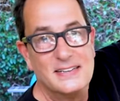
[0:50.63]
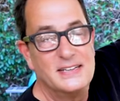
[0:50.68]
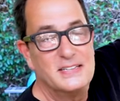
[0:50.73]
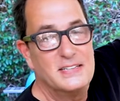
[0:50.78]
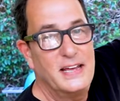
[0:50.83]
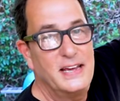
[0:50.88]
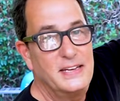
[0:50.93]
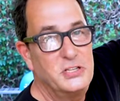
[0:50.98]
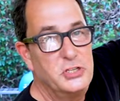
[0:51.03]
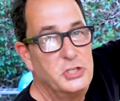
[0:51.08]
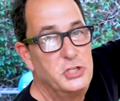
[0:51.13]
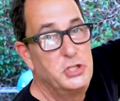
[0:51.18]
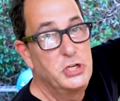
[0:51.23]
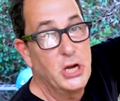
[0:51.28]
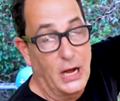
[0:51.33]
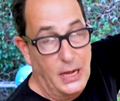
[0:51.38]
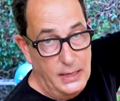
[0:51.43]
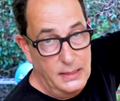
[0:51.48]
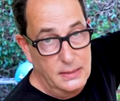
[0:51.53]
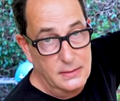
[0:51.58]
is a
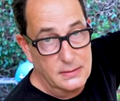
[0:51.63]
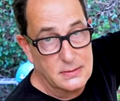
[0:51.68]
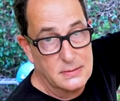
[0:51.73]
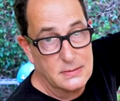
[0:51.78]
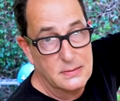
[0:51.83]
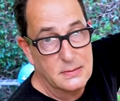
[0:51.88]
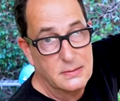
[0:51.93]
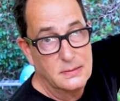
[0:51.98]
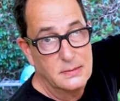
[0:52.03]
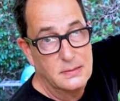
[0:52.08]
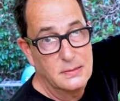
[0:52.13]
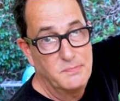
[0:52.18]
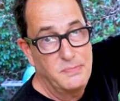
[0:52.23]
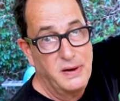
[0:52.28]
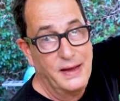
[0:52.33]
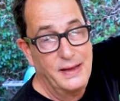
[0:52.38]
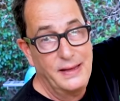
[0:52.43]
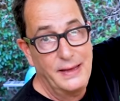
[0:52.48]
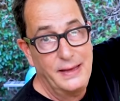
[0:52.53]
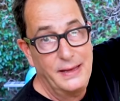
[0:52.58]
giant
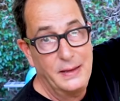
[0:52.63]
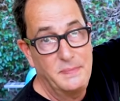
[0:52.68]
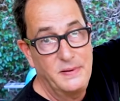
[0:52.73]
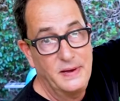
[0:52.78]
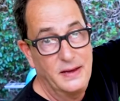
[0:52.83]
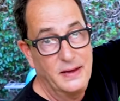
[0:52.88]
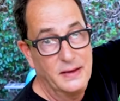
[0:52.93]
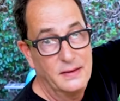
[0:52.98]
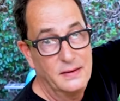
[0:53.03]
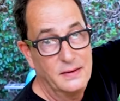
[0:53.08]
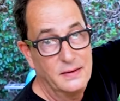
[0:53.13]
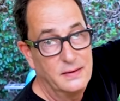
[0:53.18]
paella pan.